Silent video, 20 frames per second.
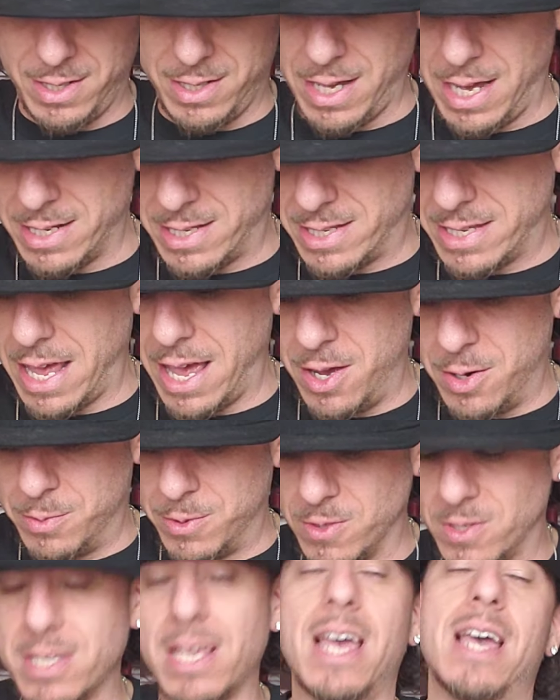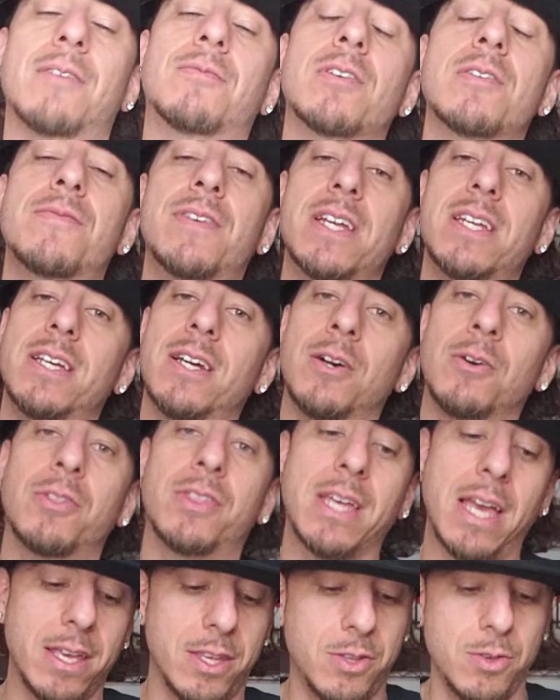I say almost every video,
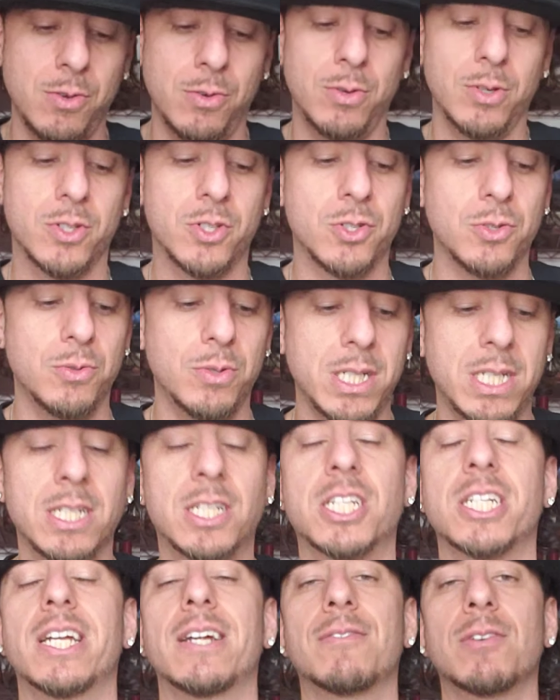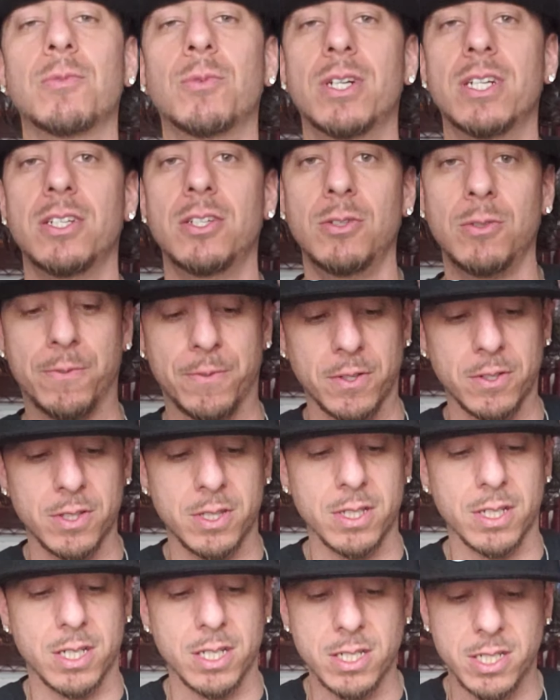thank you to each and every one of you for
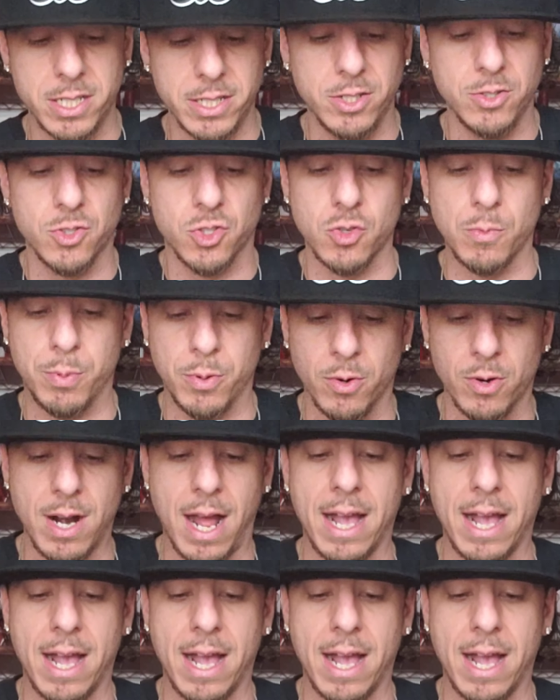the continued support.